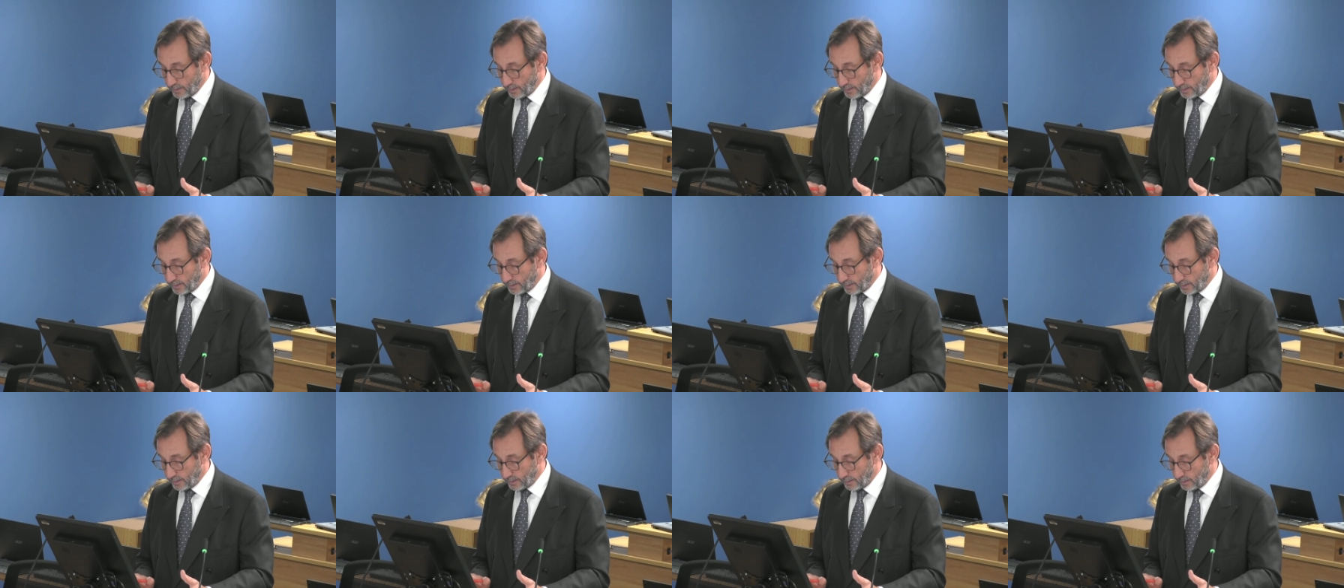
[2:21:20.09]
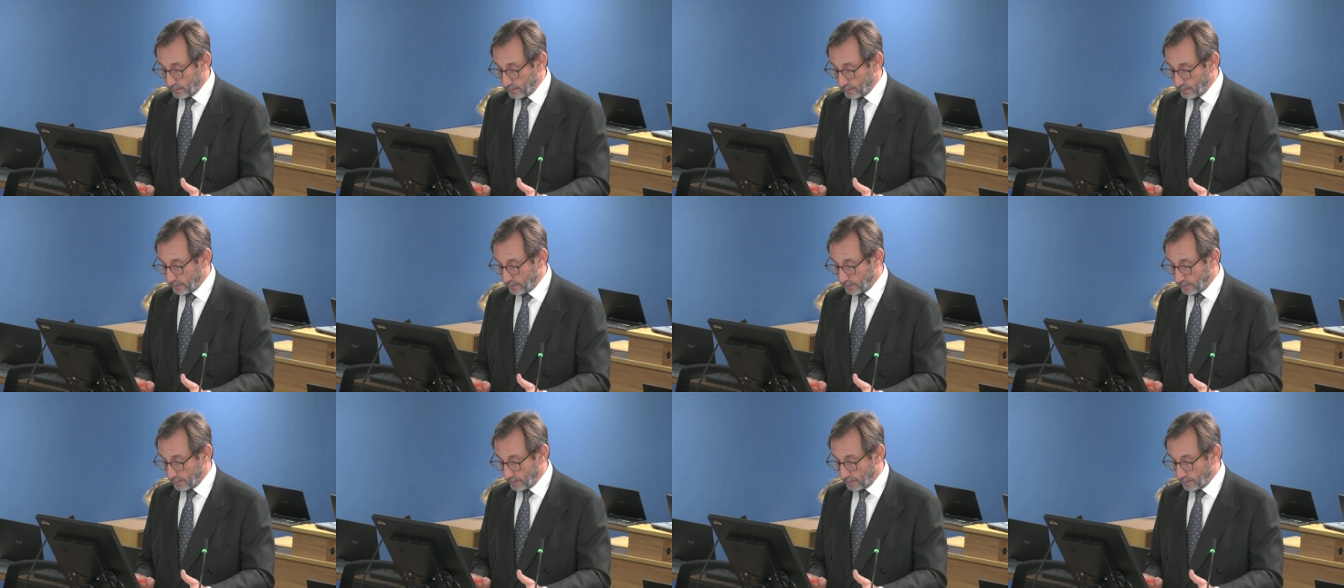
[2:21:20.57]

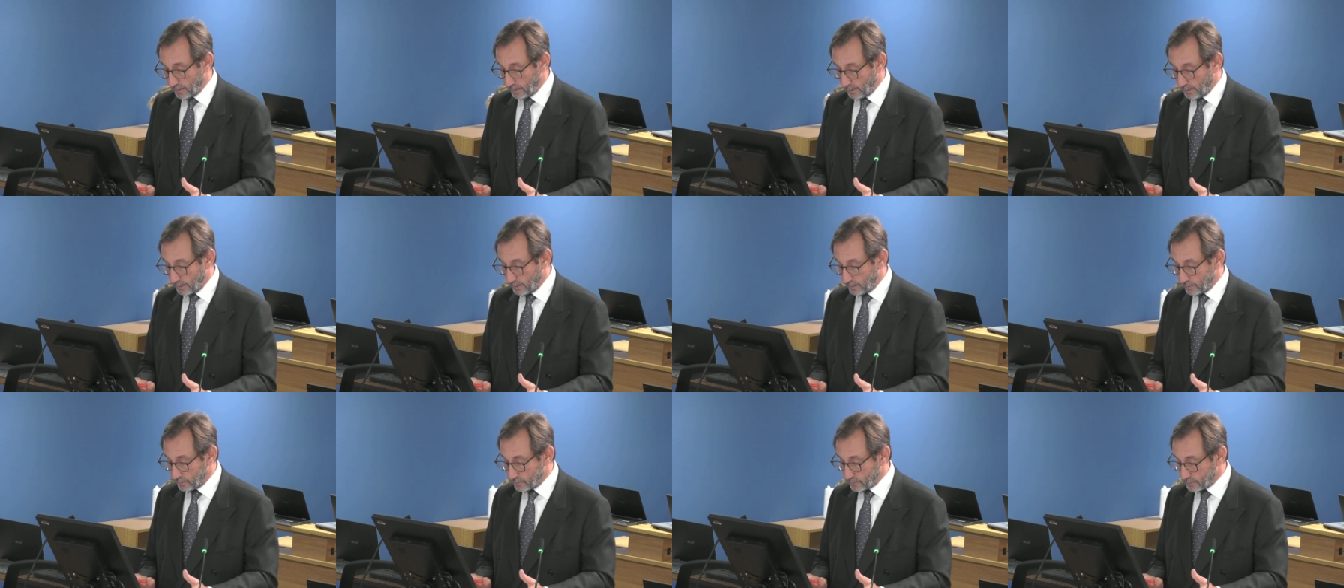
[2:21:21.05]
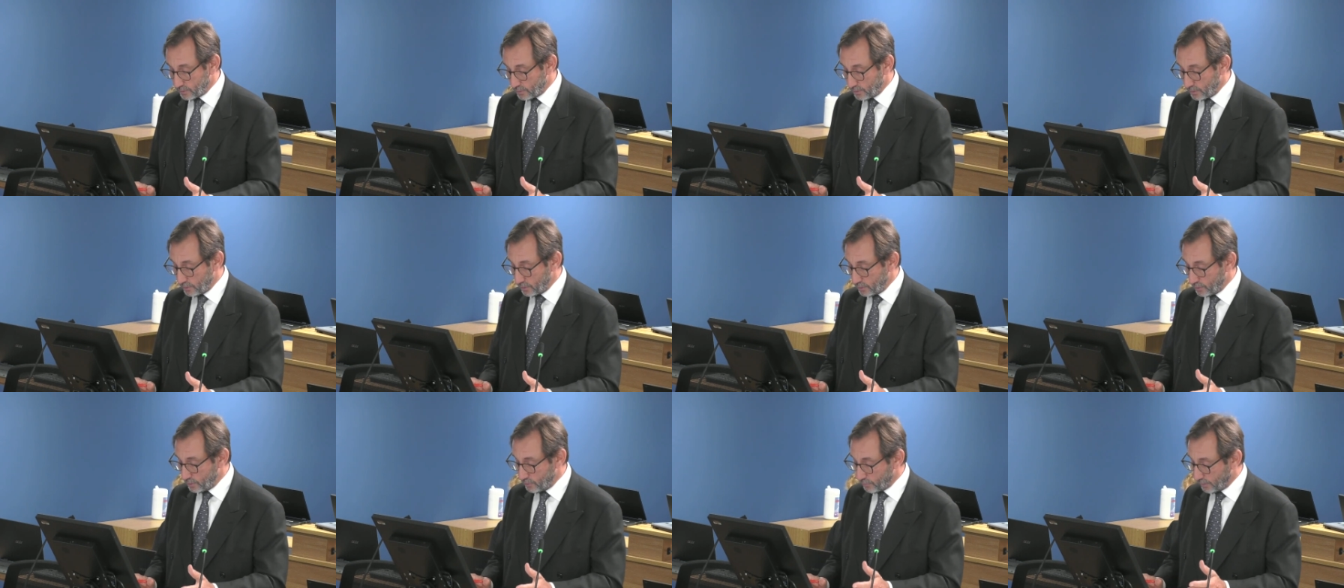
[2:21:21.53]
And
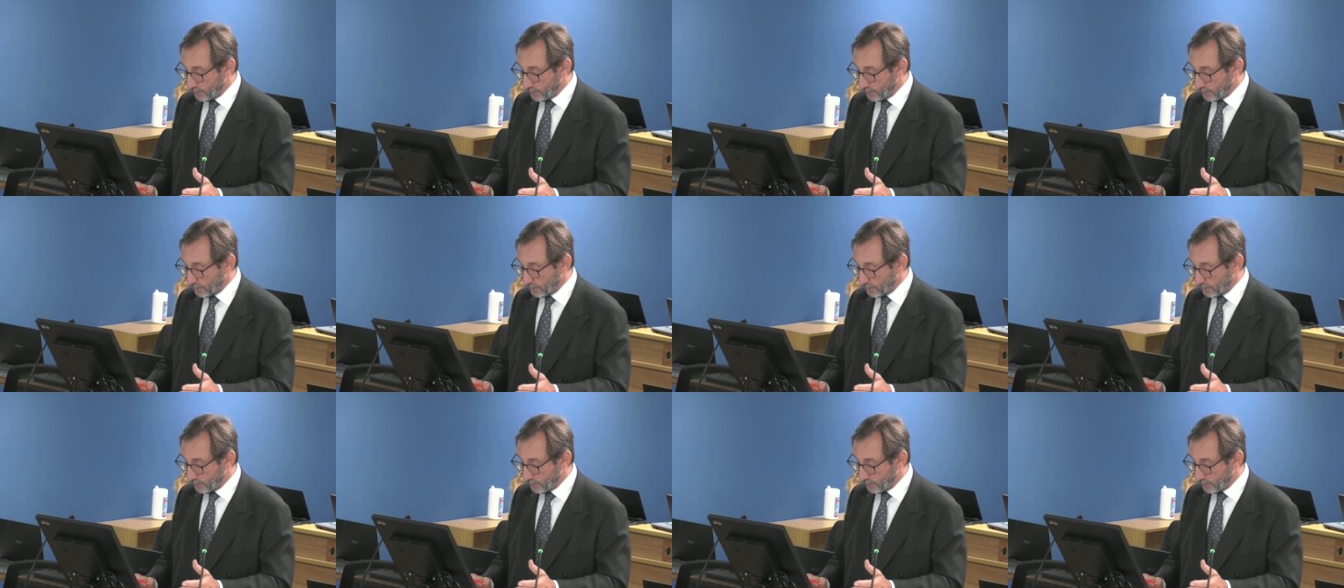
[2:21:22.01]
you, I